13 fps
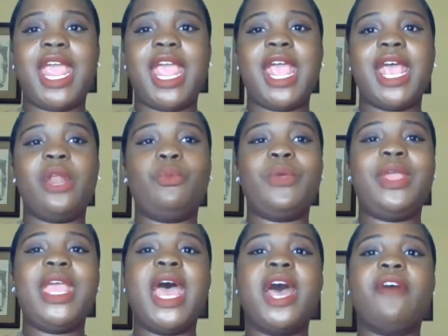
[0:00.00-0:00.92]
and
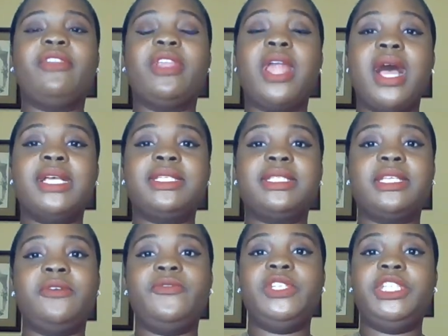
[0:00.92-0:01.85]
we have lots
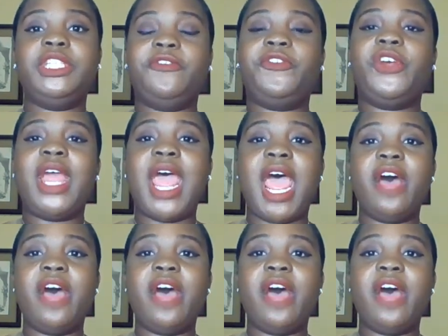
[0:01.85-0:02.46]
of different